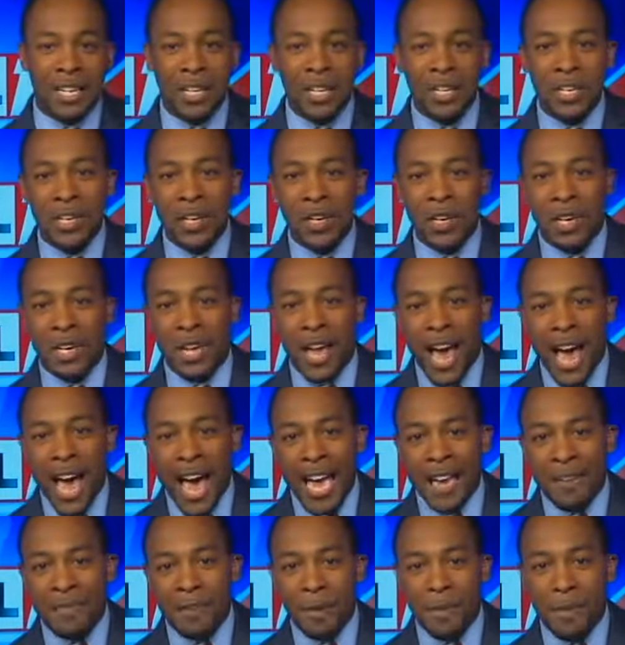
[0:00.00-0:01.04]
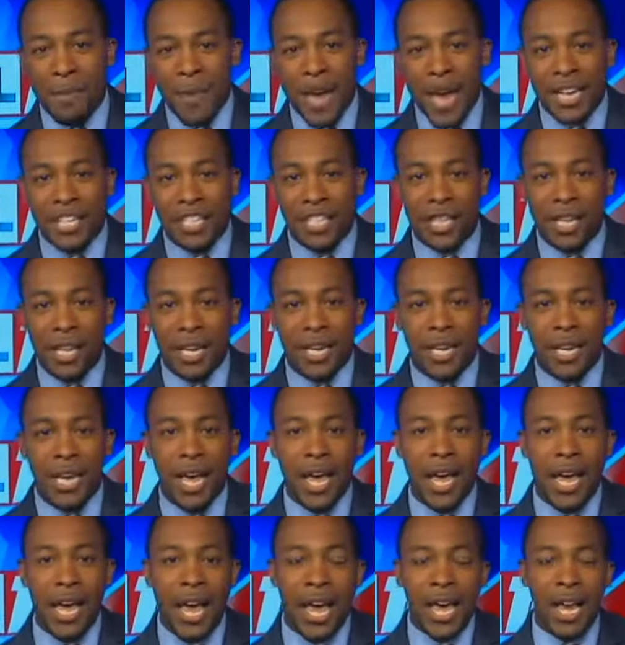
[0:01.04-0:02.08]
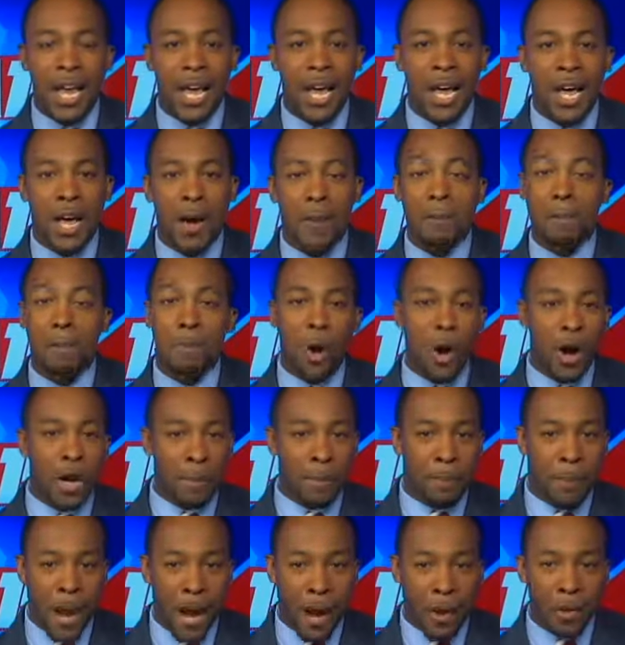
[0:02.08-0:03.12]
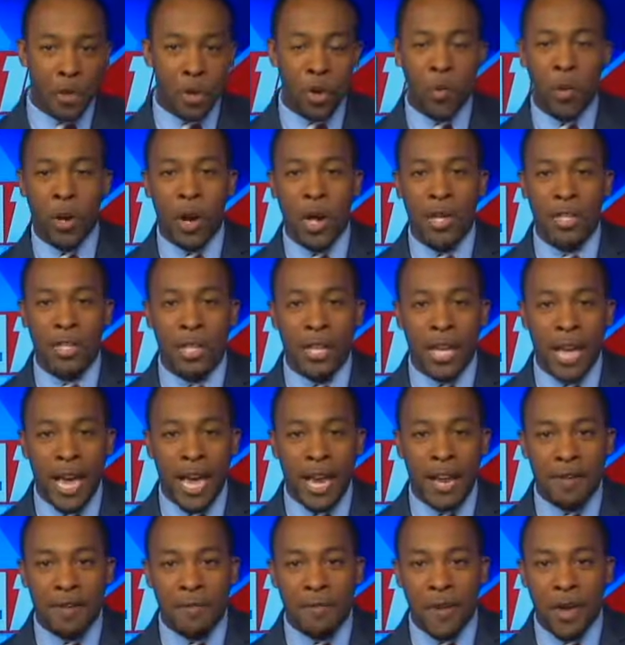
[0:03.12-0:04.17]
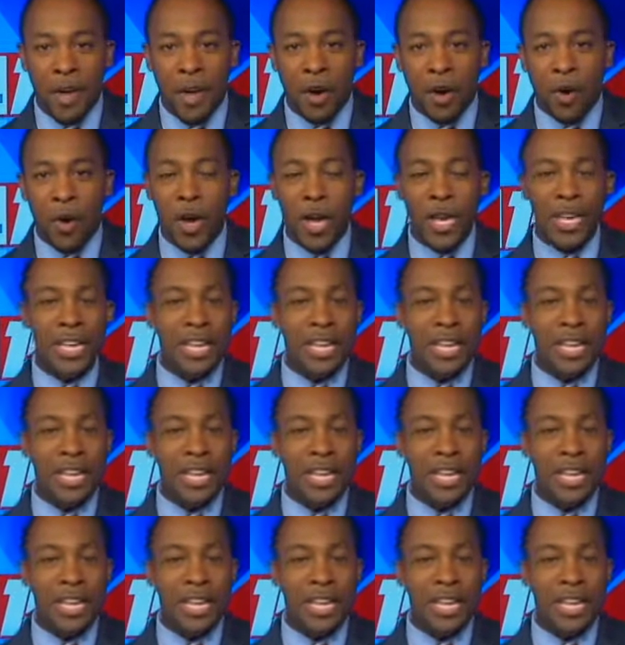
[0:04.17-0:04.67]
Hood and Ivan Matchett and, uh, Mark Barron, who went on to the NFL.